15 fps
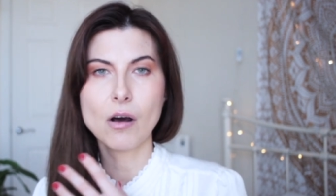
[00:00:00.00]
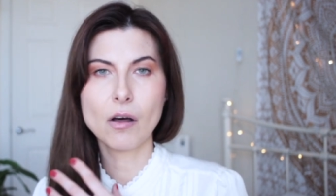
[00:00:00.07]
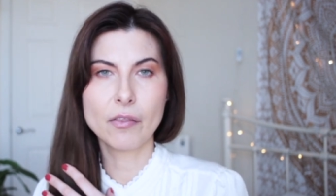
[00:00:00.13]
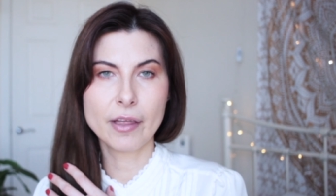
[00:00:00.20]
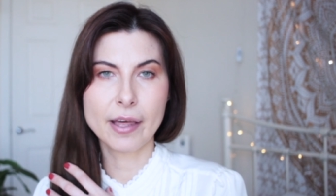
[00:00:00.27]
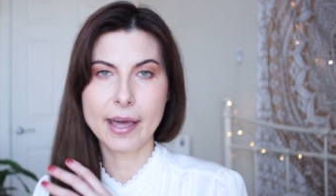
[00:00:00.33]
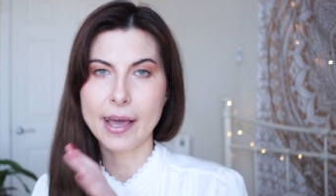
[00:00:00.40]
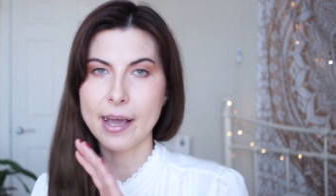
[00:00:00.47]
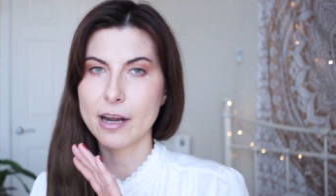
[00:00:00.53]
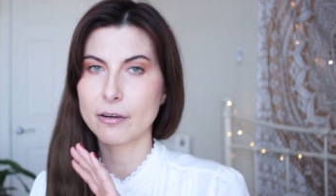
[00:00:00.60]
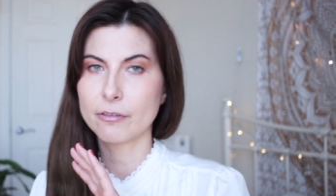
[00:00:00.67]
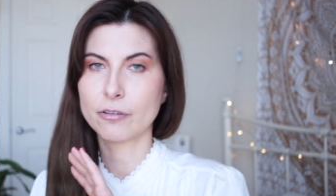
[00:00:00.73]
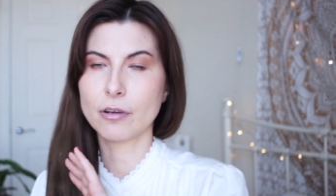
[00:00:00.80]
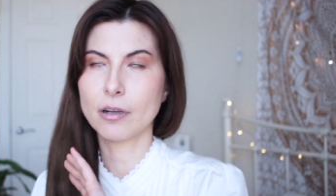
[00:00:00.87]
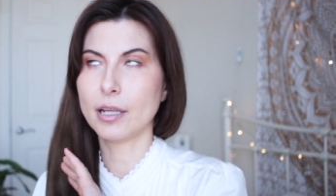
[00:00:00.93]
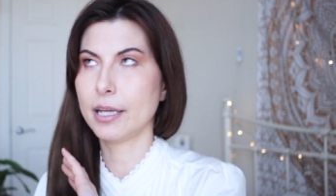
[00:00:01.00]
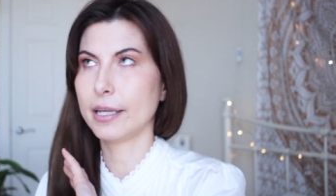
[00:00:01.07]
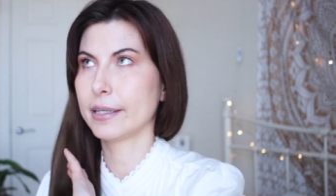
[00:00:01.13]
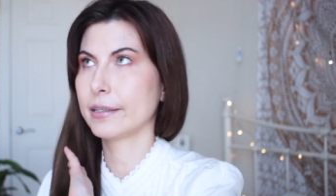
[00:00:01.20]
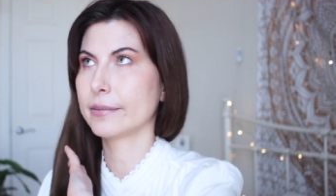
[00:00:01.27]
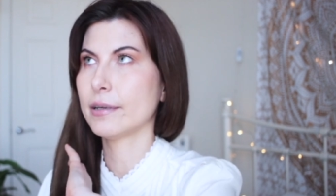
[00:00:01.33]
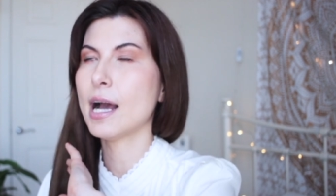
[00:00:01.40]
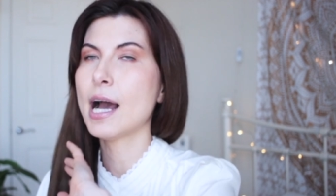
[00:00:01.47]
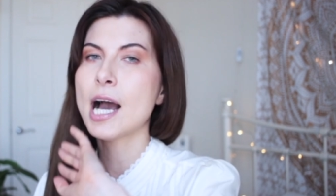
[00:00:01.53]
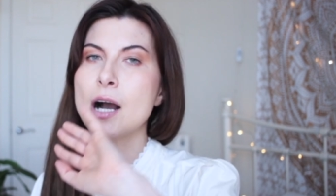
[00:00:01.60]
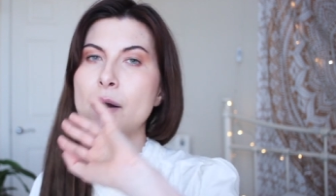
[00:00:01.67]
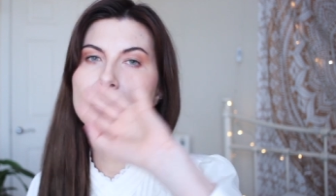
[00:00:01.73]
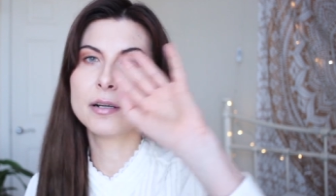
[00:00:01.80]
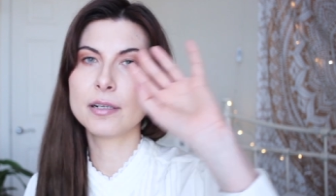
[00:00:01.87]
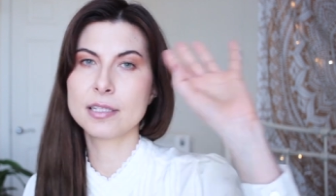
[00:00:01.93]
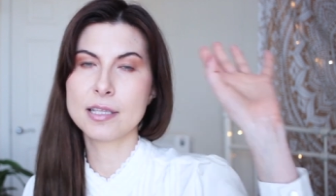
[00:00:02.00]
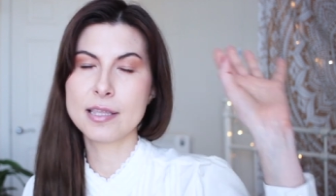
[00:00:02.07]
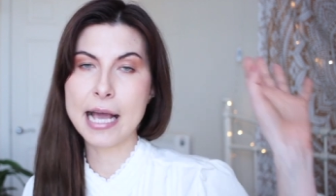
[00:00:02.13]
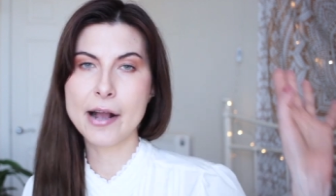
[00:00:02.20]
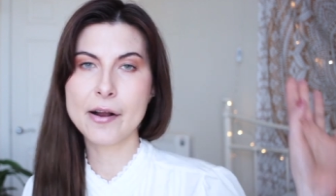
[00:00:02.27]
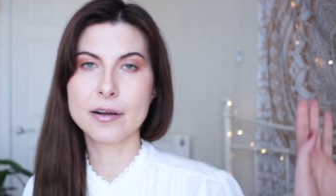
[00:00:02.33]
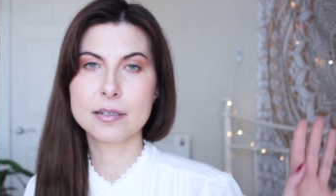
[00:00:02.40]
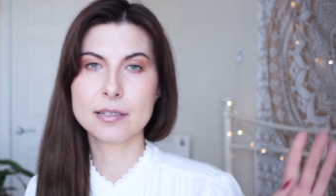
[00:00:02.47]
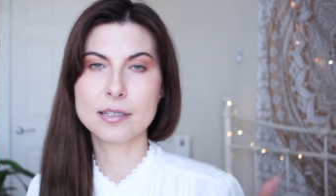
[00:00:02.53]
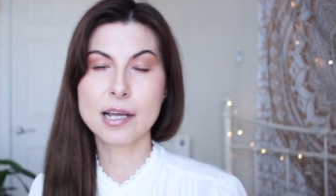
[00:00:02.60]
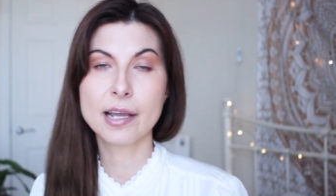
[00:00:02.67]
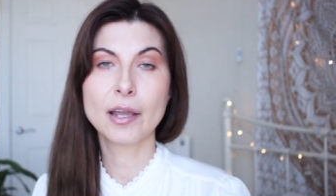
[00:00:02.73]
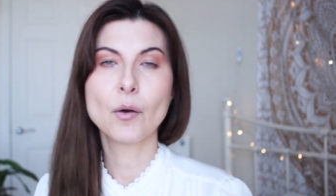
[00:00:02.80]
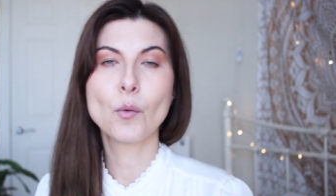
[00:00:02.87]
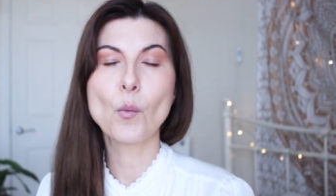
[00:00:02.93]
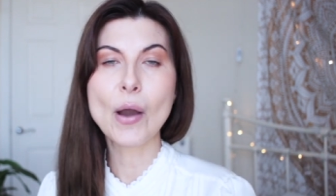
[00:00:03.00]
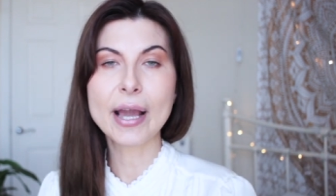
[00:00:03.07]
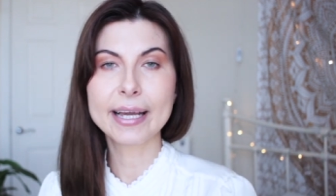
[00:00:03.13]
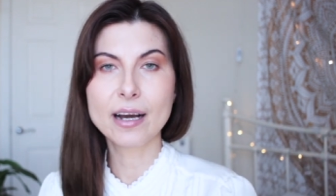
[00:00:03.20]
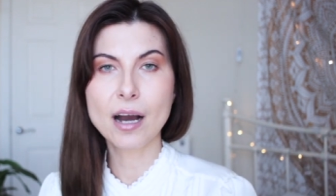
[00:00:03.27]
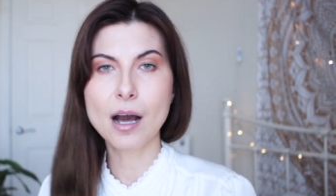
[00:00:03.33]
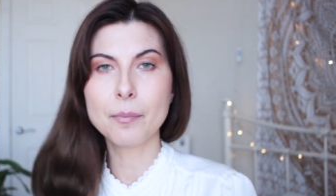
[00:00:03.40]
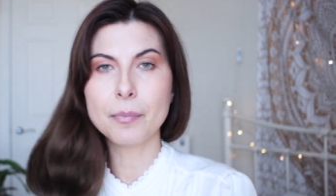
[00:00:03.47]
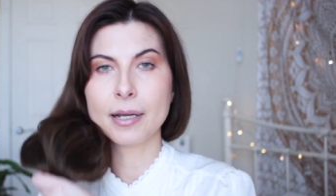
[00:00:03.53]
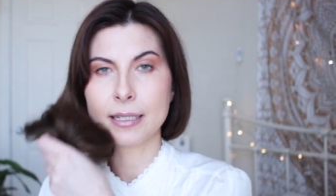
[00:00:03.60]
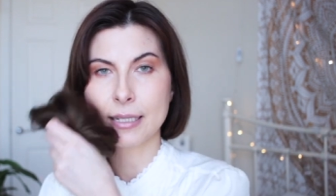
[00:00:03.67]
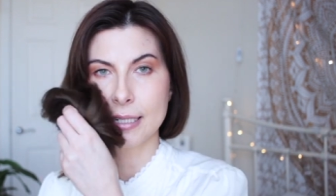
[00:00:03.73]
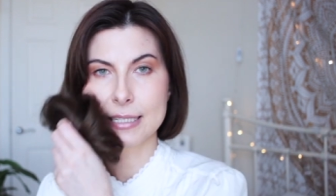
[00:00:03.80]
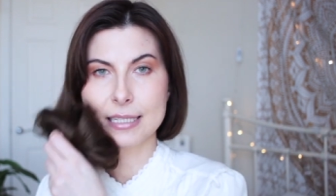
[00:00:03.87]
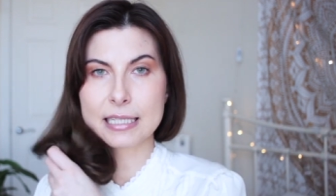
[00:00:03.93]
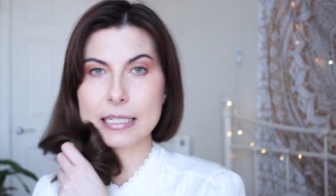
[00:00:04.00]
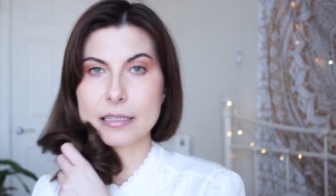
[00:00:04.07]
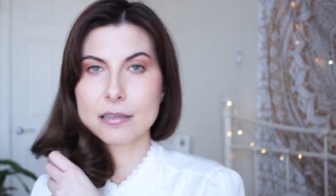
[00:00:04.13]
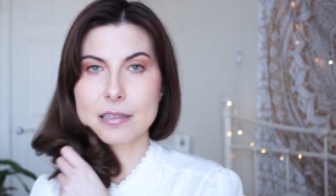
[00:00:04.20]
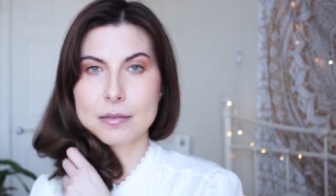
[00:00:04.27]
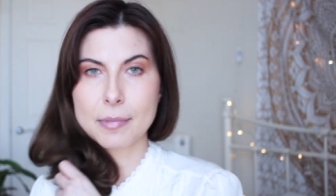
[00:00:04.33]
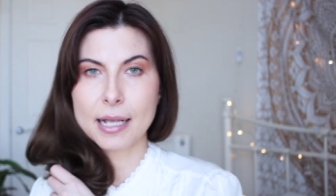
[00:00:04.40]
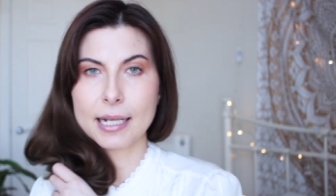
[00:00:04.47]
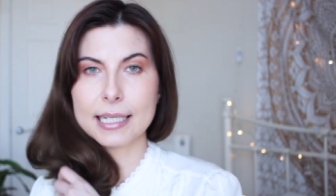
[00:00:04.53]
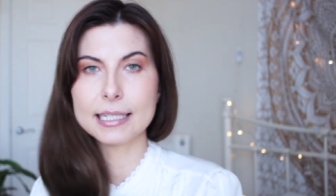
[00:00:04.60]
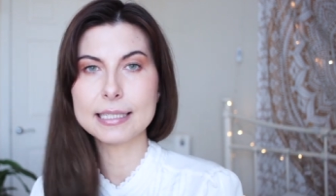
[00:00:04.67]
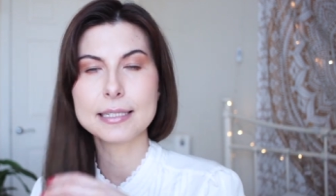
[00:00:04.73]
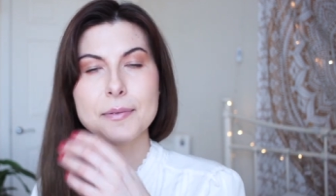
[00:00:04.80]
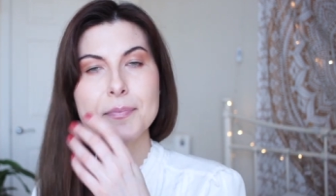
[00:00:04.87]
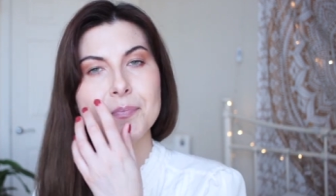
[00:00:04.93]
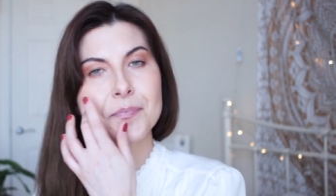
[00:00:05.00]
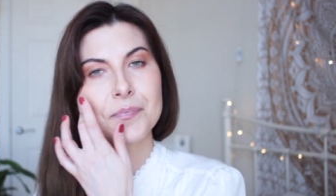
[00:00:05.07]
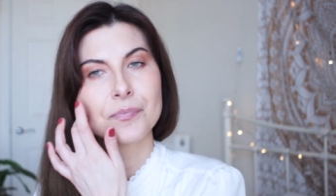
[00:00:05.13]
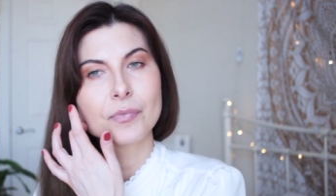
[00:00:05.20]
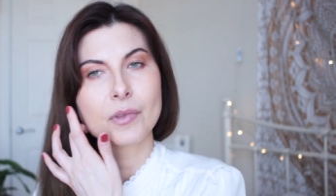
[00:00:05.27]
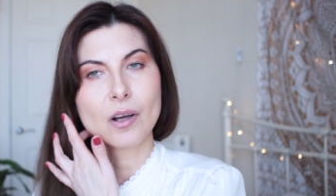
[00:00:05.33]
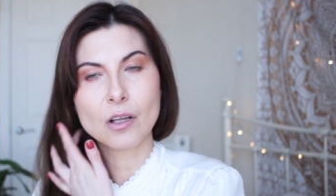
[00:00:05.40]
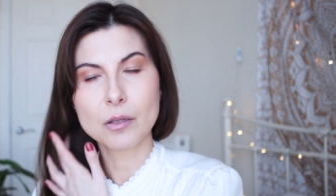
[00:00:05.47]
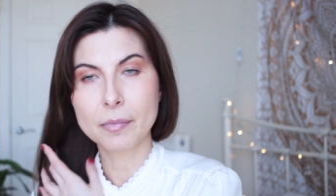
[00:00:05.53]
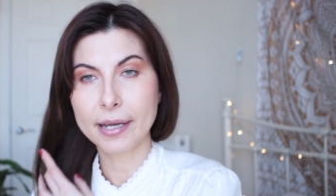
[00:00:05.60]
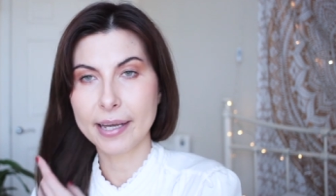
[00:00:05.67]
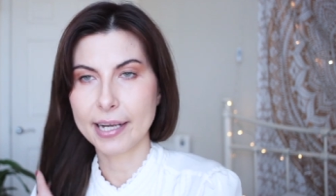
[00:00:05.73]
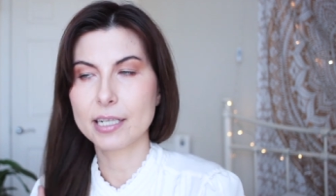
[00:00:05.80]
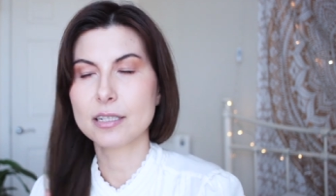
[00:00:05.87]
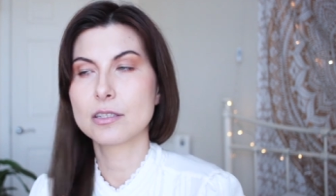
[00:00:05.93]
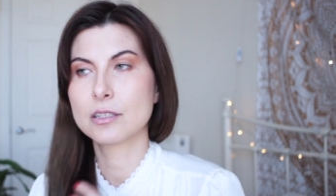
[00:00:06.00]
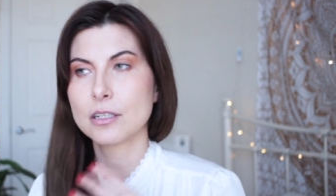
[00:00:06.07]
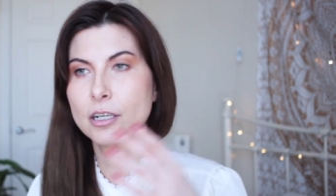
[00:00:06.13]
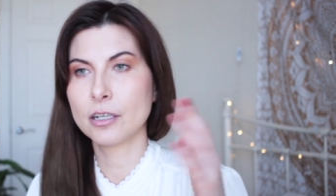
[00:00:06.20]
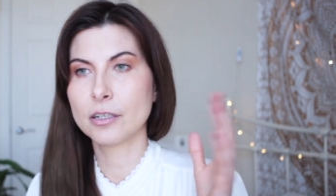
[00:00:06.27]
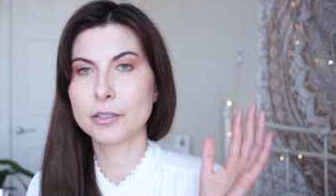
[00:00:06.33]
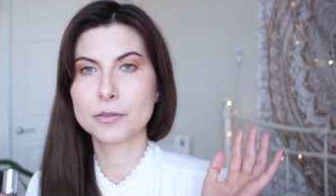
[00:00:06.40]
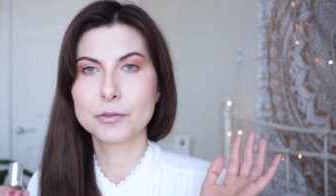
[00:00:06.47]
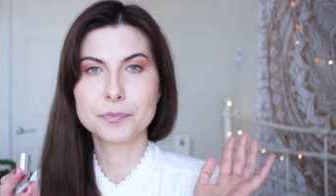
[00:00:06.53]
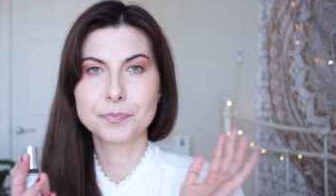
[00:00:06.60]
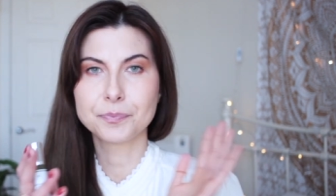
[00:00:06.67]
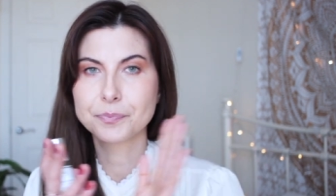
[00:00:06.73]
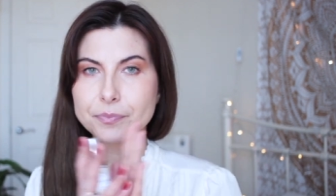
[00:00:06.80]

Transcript: on the hair for like hours and hours, and I wake up and I still smell it on my hair. So